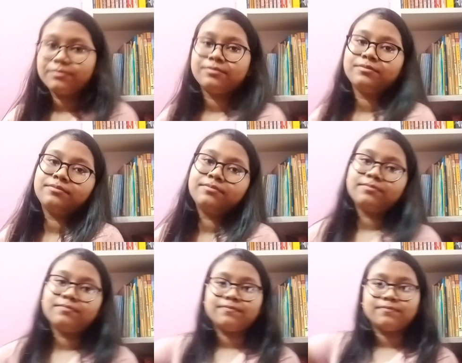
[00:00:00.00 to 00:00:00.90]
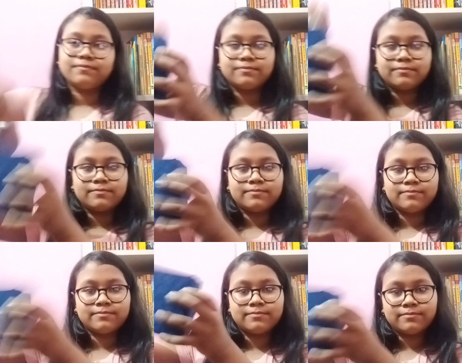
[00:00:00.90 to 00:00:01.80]

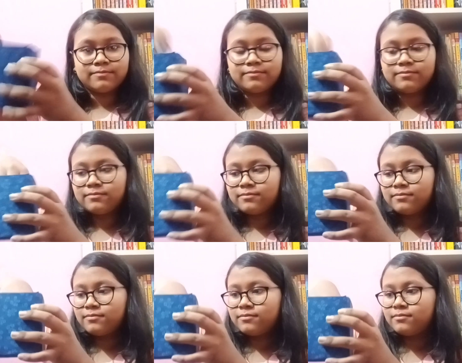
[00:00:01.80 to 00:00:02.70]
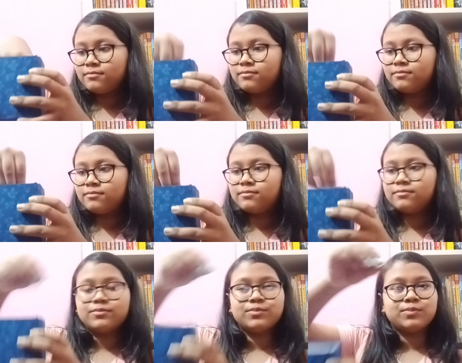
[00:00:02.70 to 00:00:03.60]

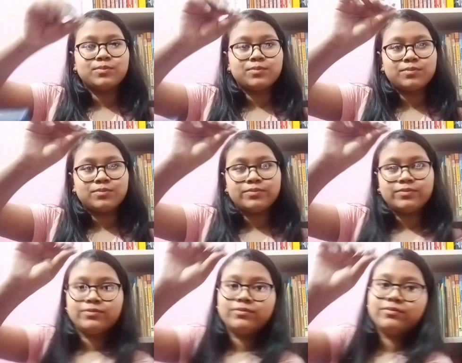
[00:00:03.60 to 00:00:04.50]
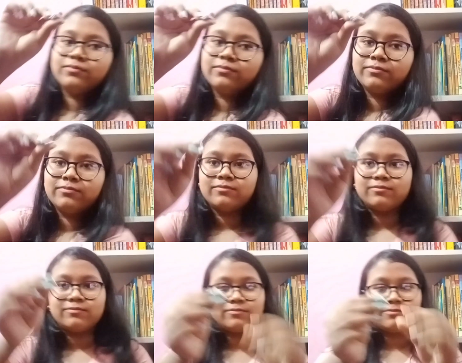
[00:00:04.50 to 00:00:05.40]

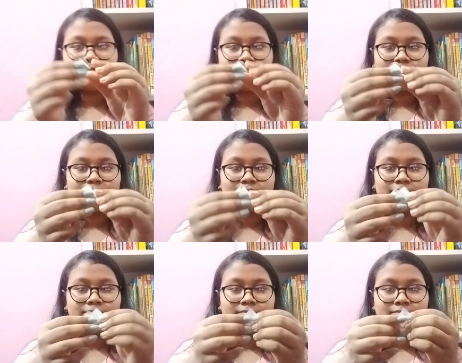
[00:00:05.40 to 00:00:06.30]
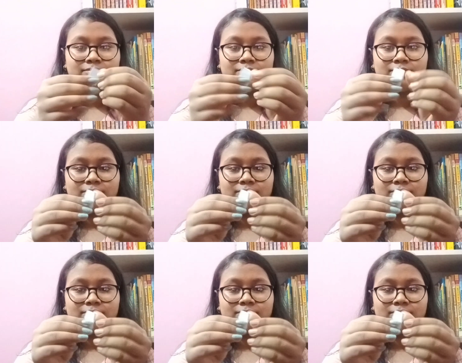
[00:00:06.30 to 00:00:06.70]
[no speech]